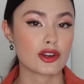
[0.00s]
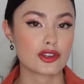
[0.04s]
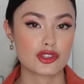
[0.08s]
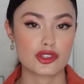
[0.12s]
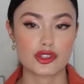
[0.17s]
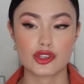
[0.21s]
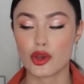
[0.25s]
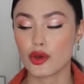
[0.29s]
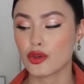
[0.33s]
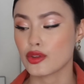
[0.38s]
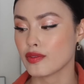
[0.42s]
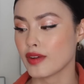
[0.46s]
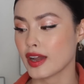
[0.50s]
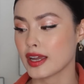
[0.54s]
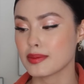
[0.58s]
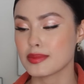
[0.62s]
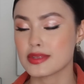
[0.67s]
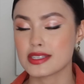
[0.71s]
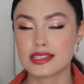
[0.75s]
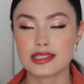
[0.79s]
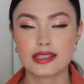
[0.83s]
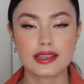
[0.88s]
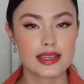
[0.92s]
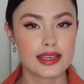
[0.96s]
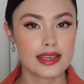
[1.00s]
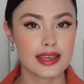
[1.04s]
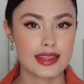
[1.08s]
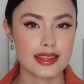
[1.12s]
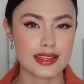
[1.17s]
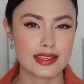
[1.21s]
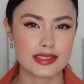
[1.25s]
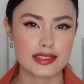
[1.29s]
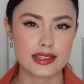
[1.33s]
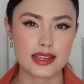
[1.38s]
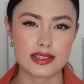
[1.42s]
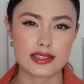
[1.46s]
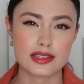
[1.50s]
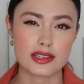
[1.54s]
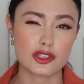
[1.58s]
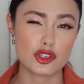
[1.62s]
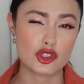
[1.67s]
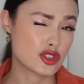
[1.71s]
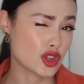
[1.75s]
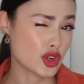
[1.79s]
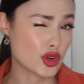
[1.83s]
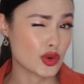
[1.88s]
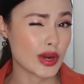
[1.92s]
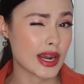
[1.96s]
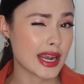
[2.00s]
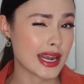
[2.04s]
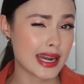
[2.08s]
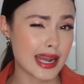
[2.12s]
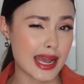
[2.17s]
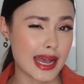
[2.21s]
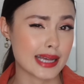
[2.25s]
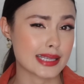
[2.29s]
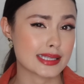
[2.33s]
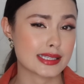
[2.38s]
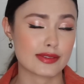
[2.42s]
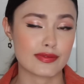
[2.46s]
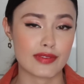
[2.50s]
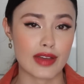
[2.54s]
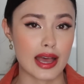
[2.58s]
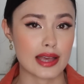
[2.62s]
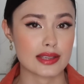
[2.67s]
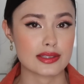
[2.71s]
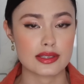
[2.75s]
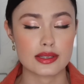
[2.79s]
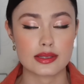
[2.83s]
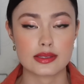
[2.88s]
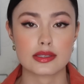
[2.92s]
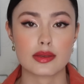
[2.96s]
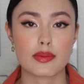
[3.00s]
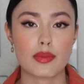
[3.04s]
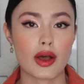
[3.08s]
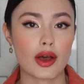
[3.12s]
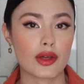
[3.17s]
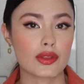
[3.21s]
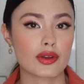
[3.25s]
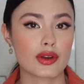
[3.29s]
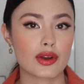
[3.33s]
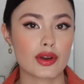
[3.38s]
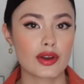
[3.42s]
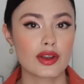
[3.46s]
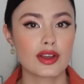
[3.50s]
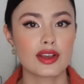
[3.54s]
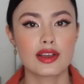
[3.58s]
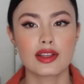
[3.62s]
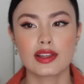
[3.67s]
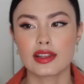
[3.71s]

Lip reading: so the vitamin C in this doesn't degrade as fast as some other